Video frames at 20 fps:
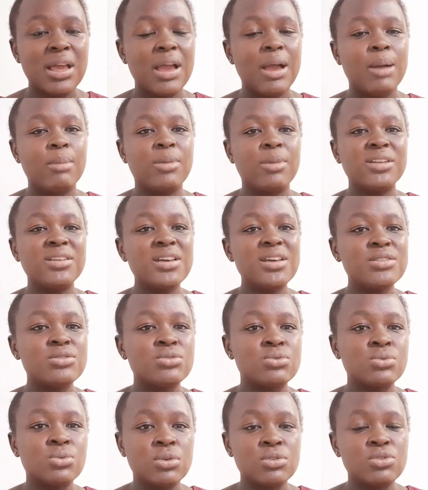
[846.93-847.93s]
But that's
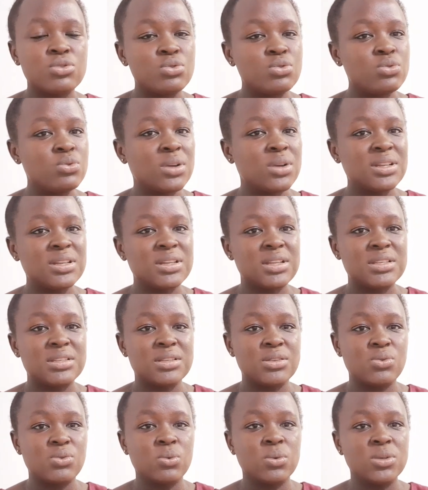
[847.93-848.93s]
not usually the
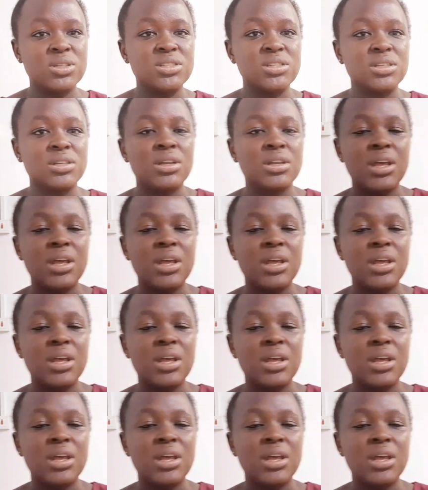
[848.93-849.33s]
situation.